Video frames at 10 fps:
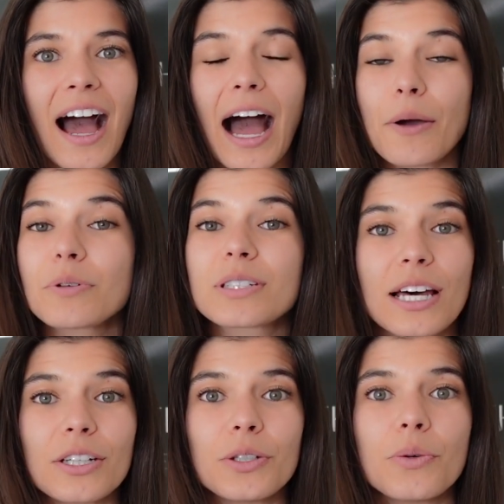I will
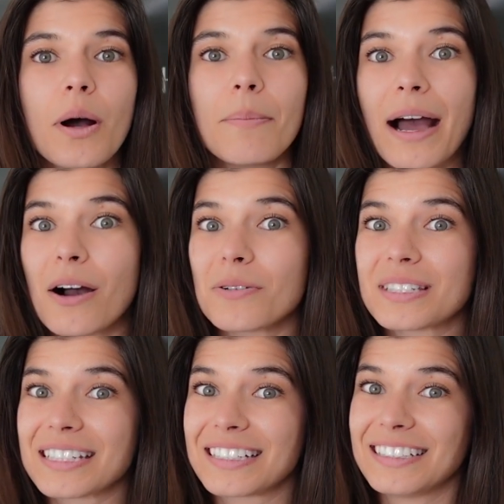tell you about,
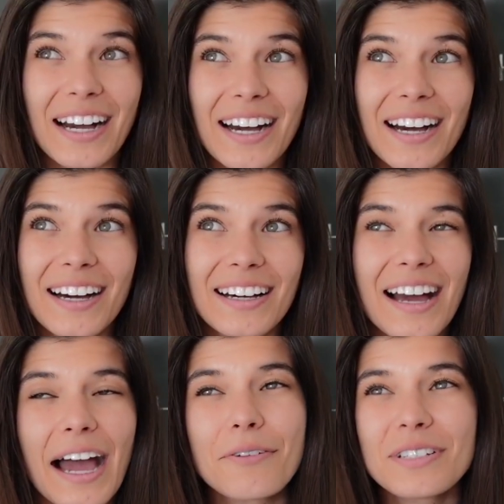
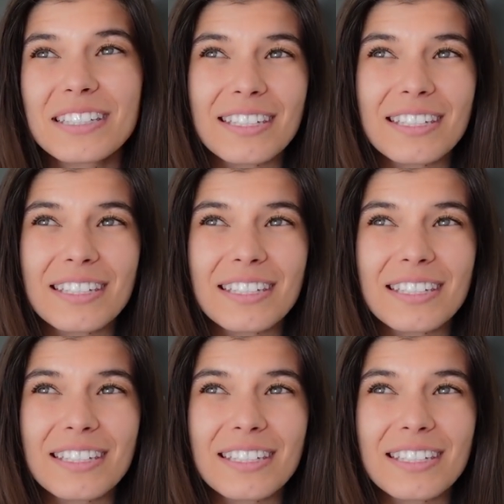I would